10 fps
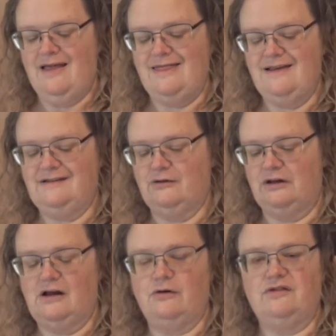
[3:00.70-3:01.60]
This
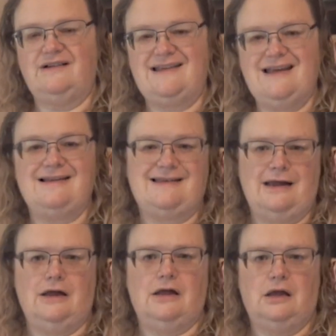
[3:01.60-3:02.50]
only goes tink
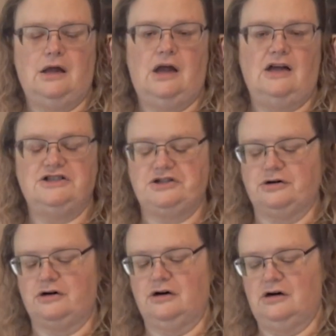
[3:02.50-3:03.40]
tink as
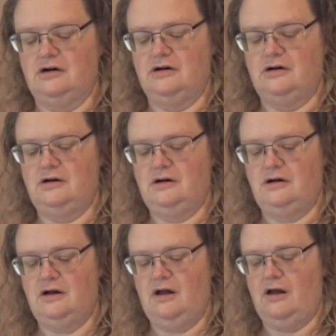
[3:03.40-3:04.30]
you're
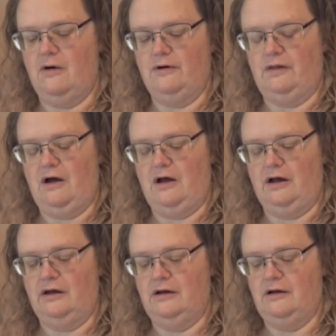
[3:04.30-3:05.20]
going along.